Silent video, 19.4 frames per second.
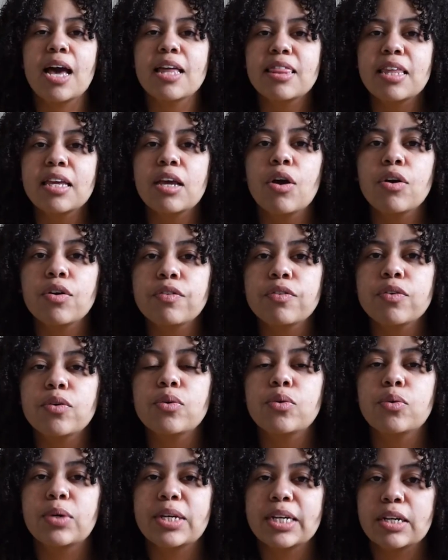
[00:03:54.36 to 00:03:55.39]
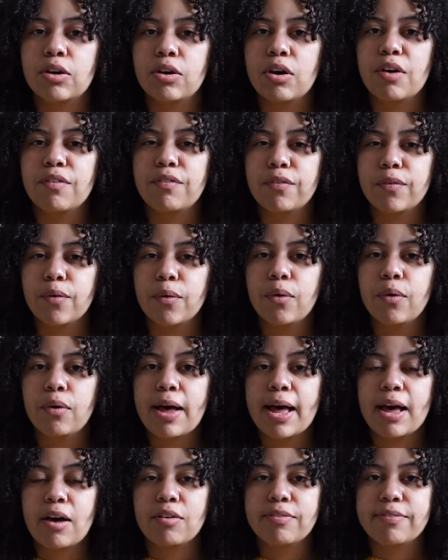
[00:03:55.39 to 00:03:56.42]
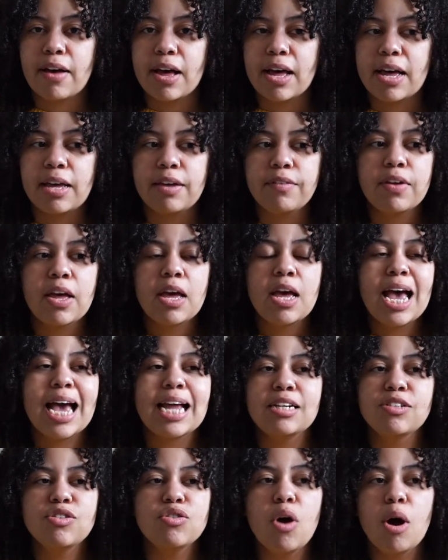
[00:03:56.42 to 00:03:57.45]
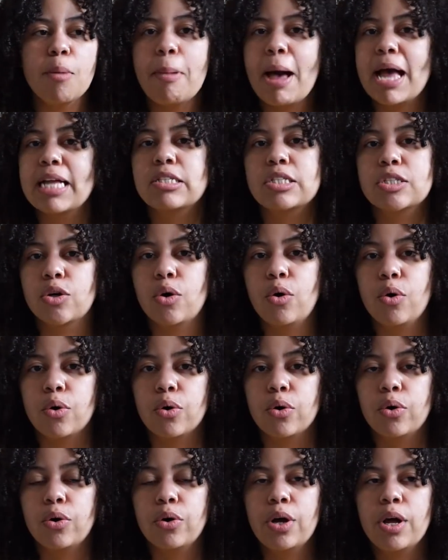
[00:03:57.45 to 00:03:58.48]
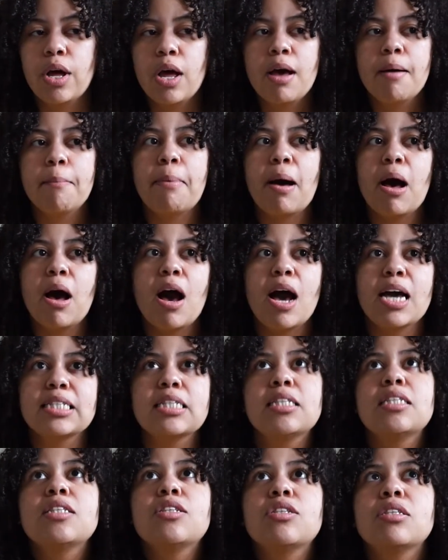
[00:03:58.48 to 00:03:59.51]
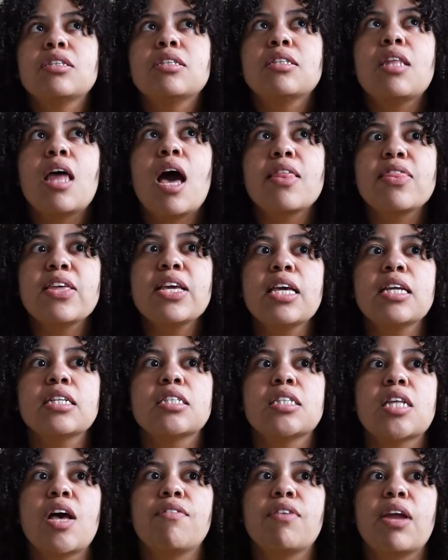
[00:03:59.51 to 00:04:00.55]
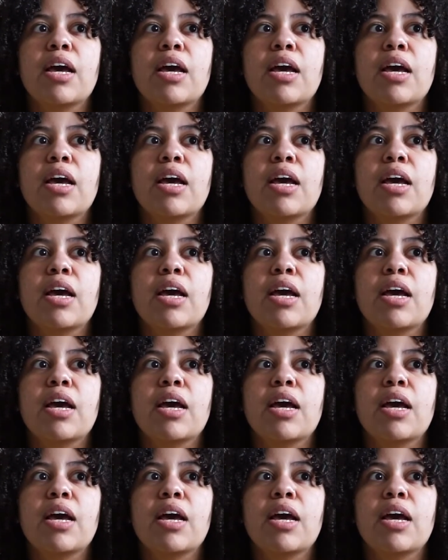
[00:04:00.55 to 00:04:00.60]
I think overall it got a 4 out of 5, and it's not a bad score, but I think it deserved